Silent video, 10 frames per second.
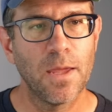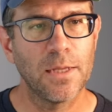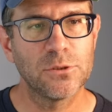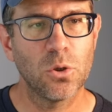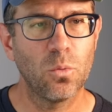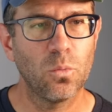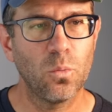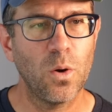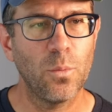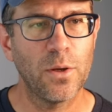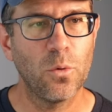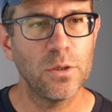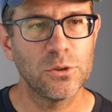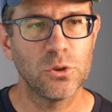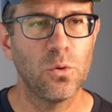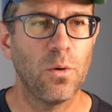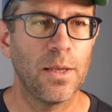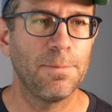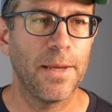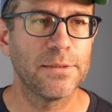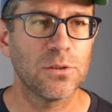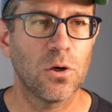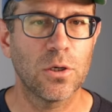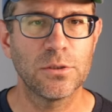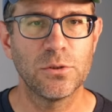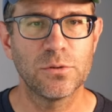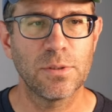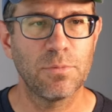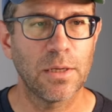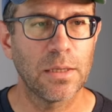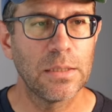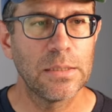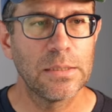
And so what we could do in base R to do something